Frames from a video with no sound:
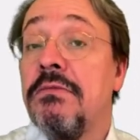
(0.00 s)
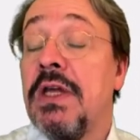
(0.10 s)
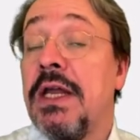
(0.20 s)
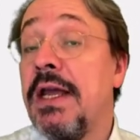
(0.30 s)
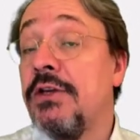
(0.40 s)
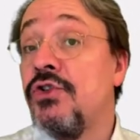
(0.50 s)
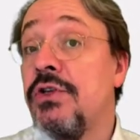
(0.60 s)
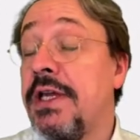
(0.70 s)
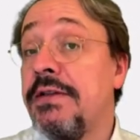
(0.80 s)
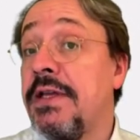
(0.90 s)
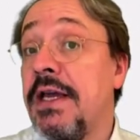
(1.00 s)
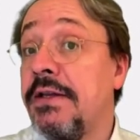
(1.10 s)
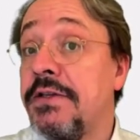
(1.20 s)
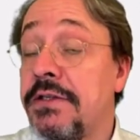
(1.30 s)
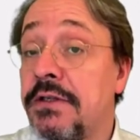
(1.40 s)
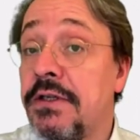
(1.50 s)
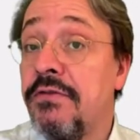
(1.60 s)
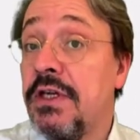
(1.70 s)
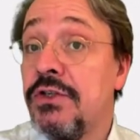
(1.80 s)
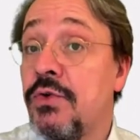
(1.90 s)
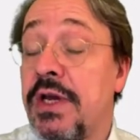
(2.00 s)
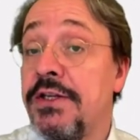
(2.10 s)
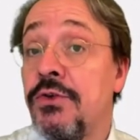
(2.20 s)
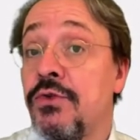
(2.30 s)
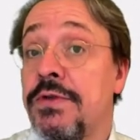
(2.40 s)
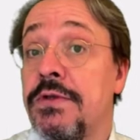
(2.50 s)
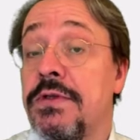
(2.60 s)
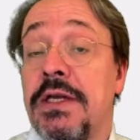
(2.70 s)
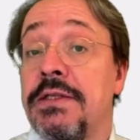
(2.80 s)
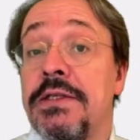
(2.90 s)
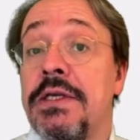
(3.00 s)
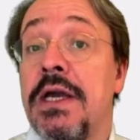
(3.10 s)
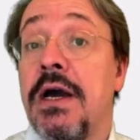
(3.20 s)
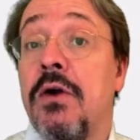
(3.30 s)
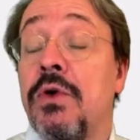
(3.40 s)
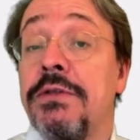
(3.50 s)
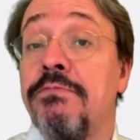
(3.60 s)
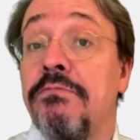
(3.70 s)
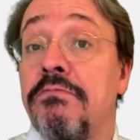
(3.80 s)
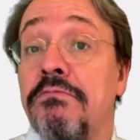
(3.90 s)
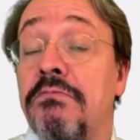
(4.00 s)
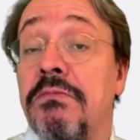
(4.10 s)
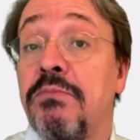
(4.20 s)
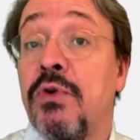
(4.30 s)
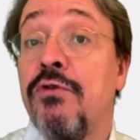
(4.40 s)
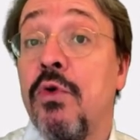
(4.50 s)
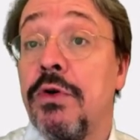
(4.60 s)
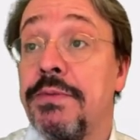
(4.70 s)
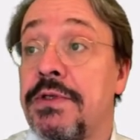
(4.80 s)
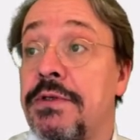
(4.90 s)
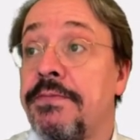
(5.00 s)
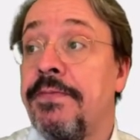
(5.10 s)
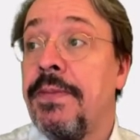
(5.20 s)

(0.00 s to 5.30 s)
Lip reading: then actually at the end giving it to end users and see how it performs.